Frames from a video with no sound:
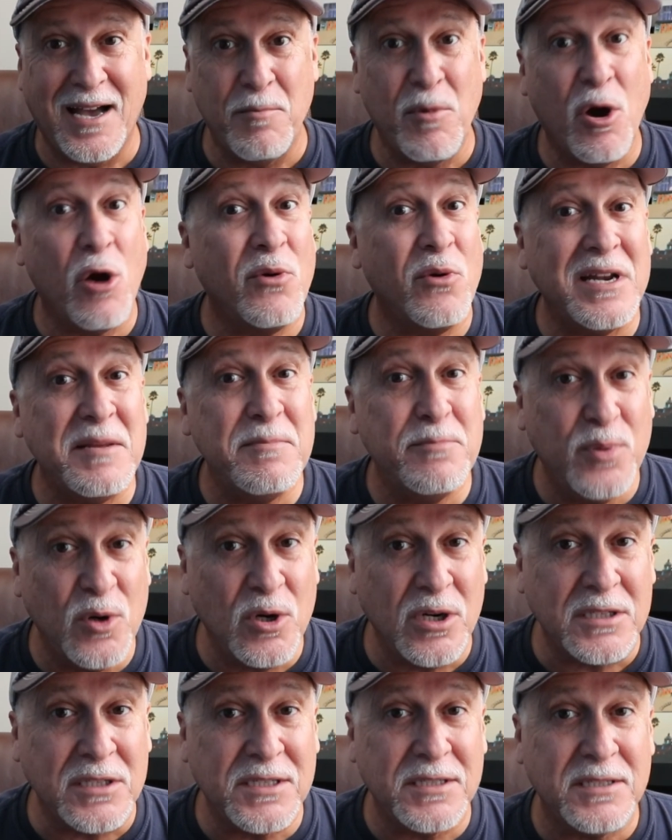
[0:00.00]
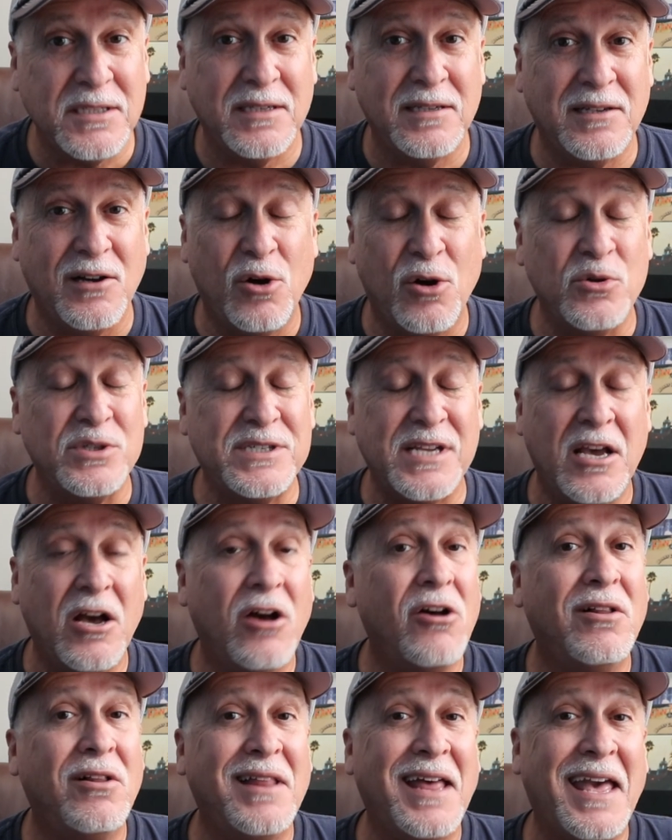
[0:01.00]
already booked
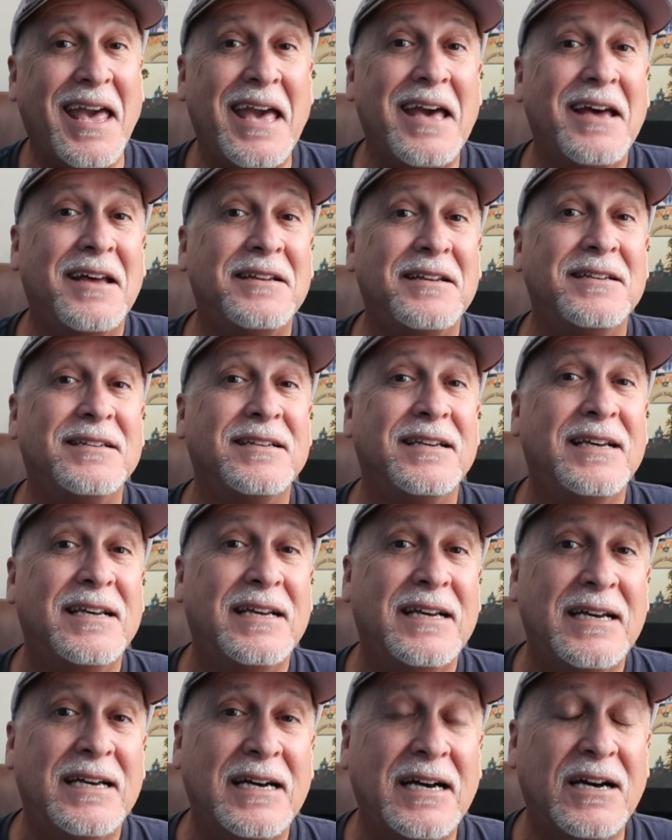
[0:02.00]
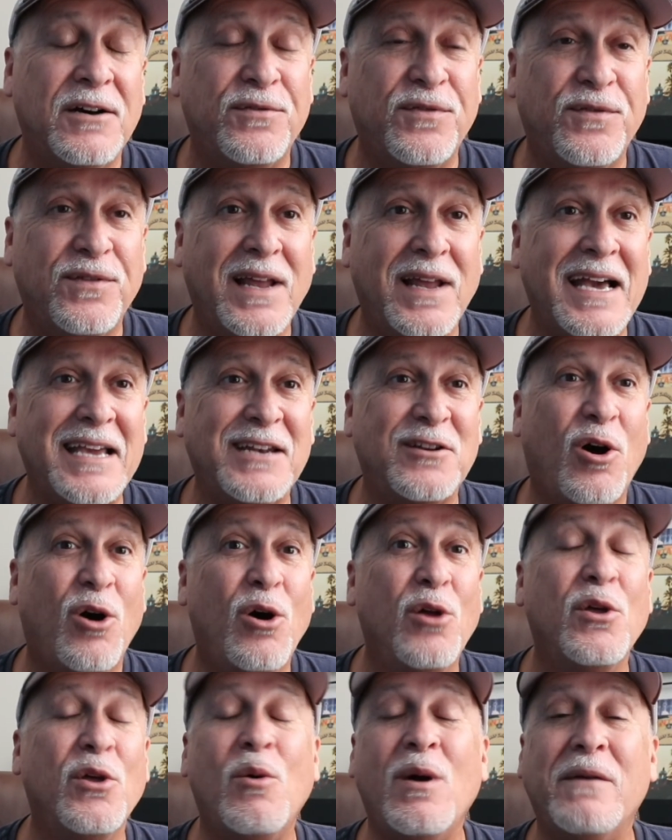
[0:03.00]
hotel and flight,
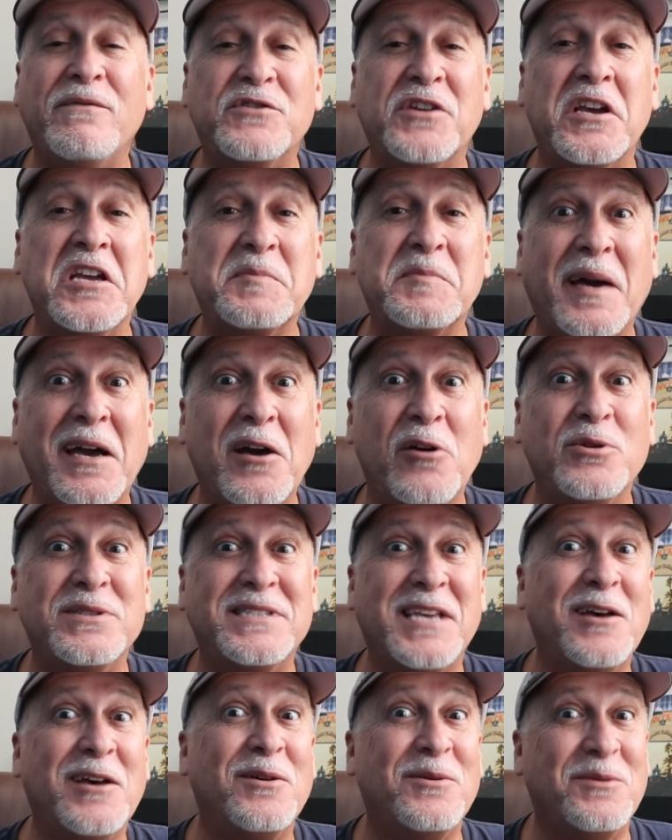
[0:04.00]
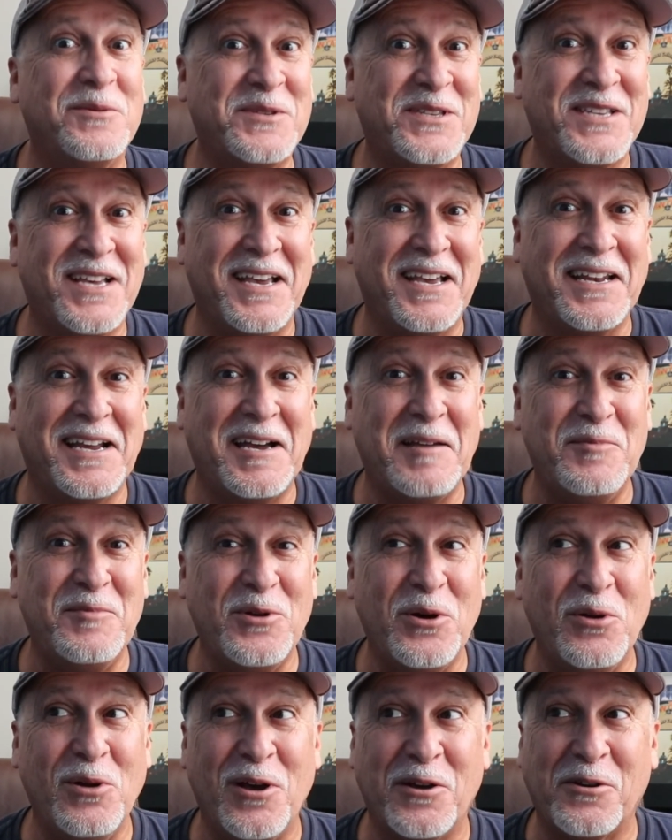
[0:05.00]
although I've changed my hotel site. I'm
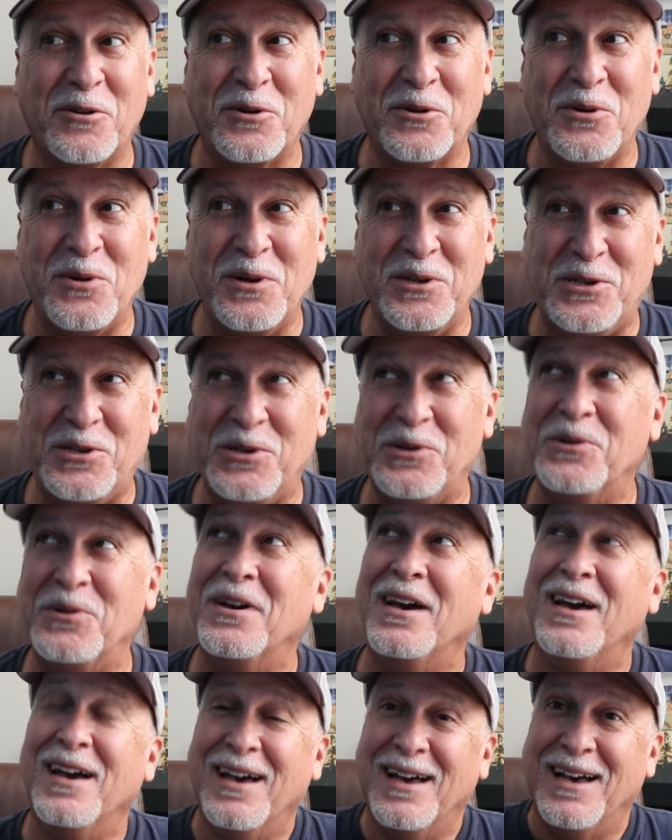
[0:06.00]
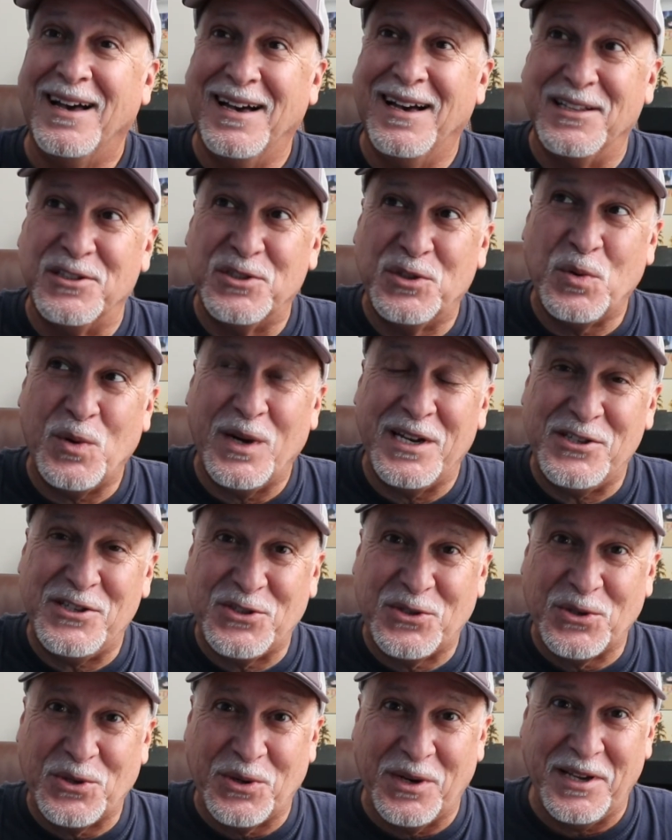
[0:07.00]
no longer going to a
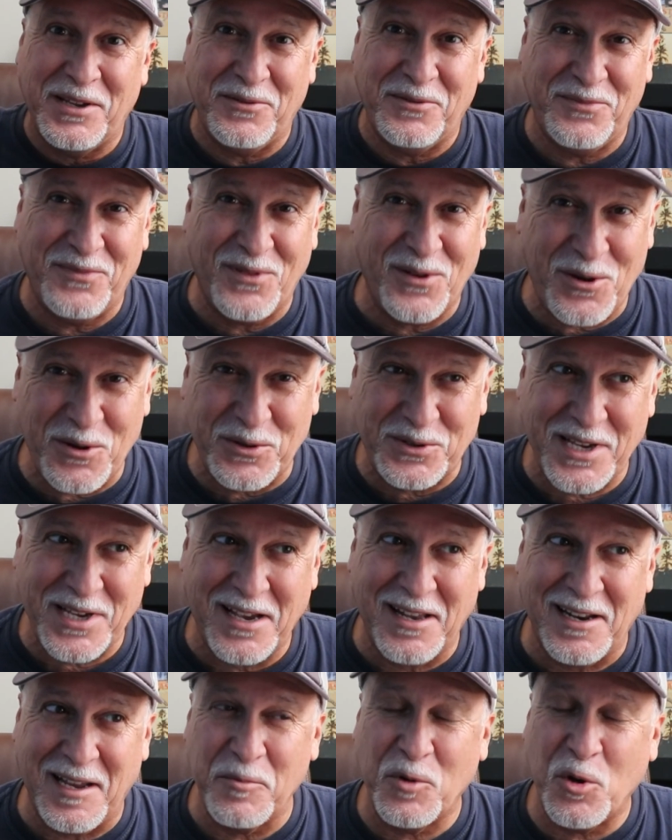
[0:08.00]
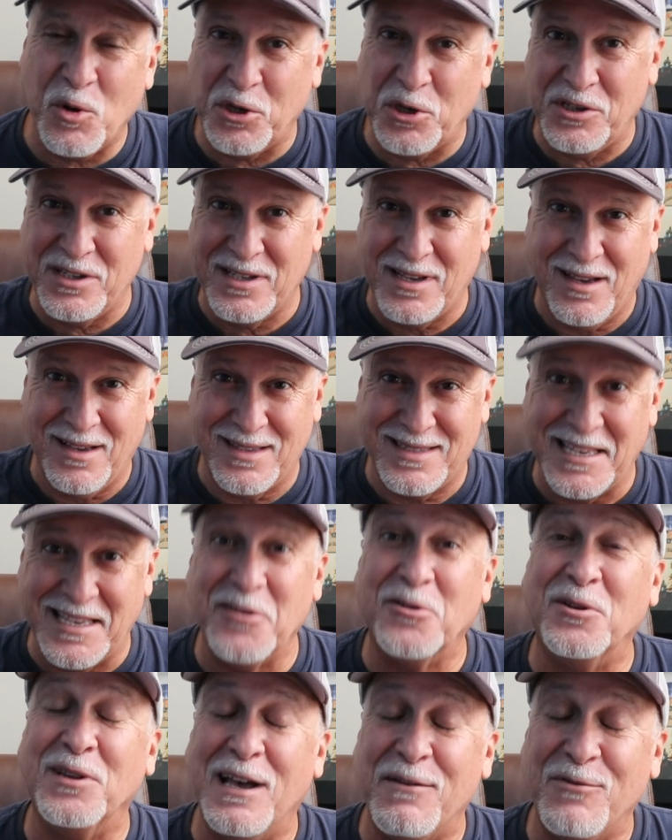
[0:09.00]
20-story hotel. I'm going to a
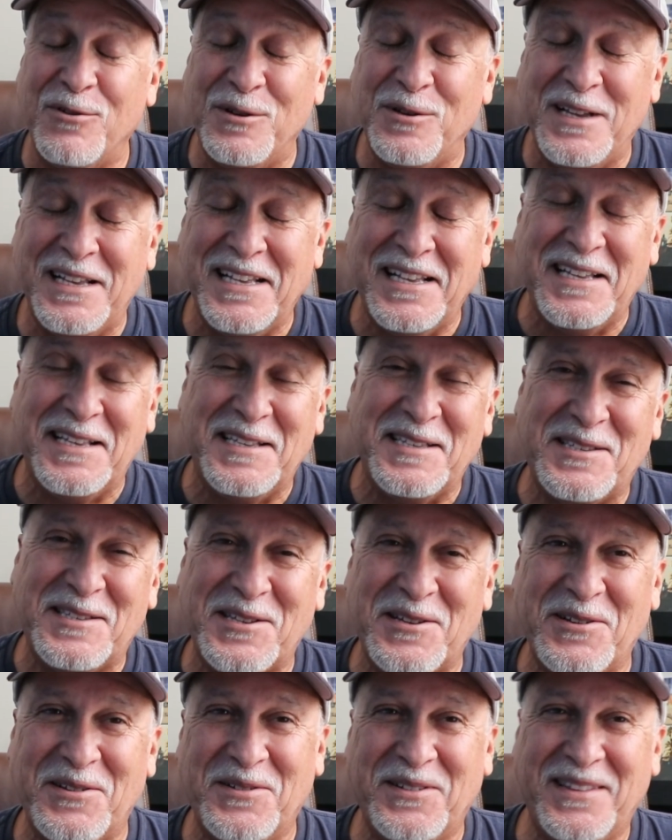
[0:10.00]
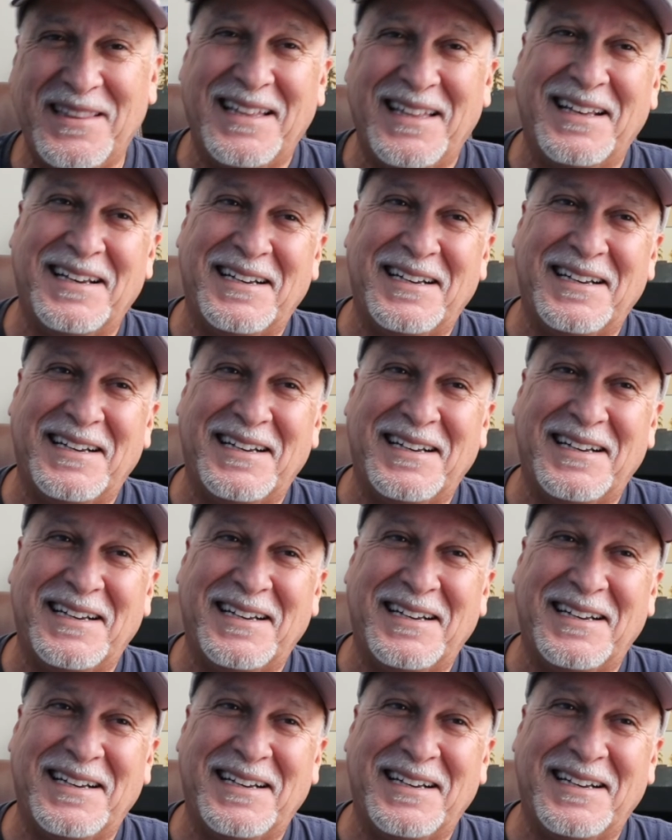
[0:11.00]
single level. So